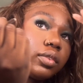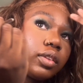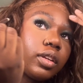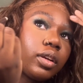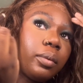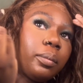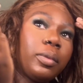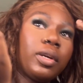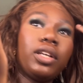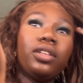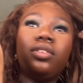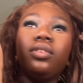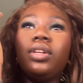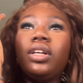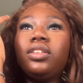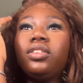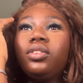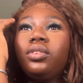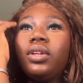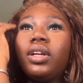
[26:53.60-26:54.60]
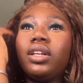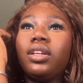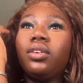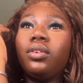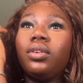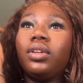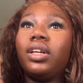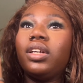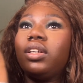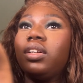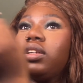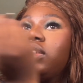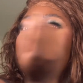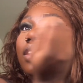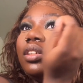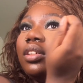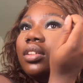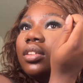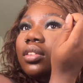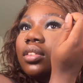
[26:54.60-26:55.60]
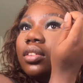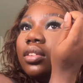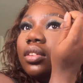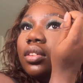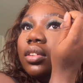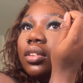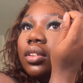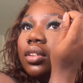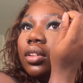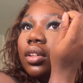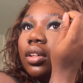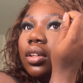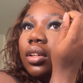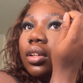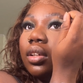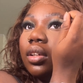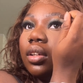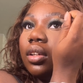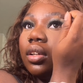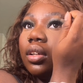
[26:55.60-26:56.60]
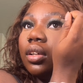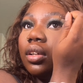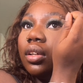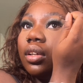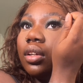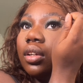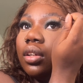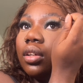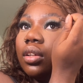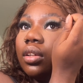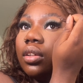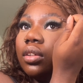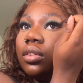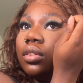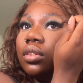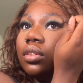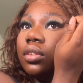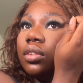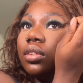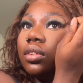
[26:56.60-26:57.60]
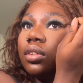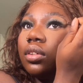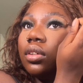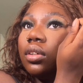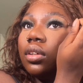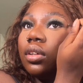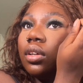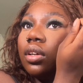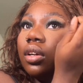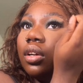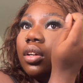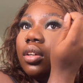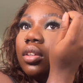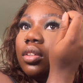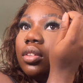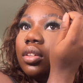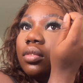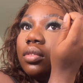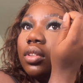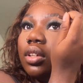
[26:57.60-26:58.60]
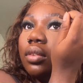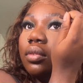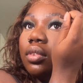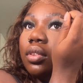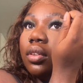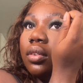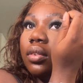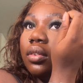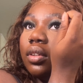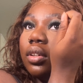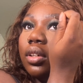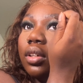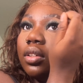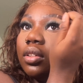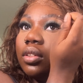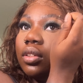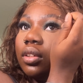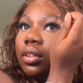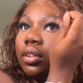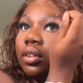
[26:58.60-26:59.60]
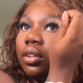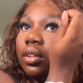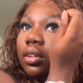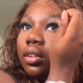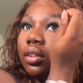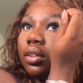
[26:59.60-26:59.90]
But I do like to do that little like clean edge. Sometimes though with the concealer